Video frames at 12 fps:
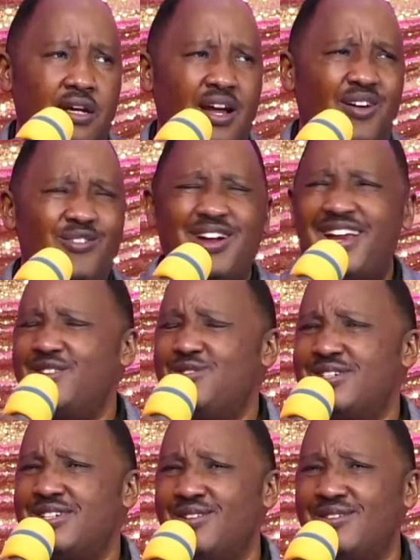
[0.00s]
How can you
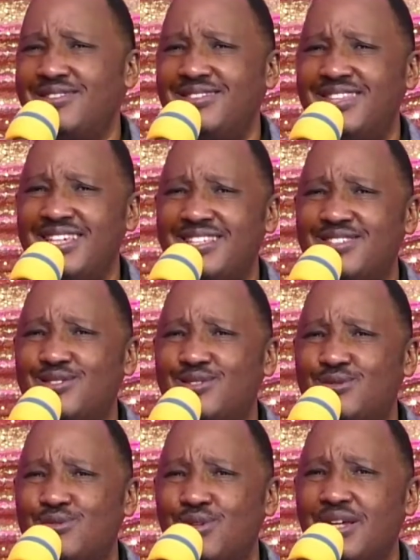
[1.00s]
tell this
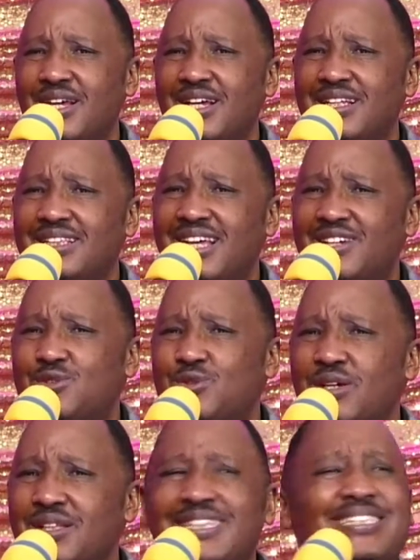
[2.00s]
to that
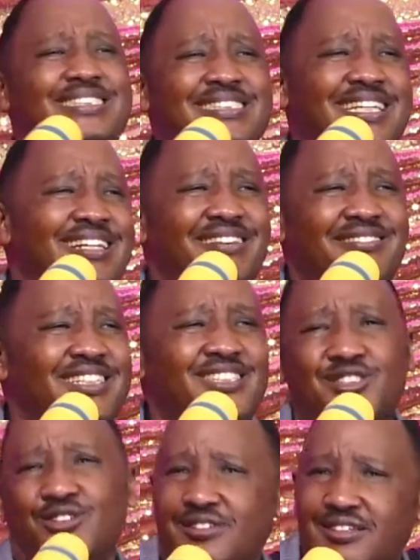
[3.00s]
to this
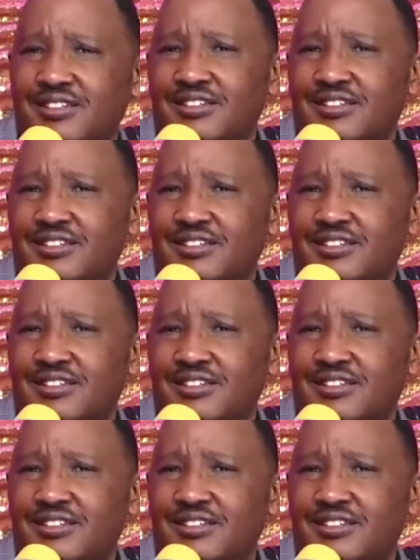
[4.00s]
generation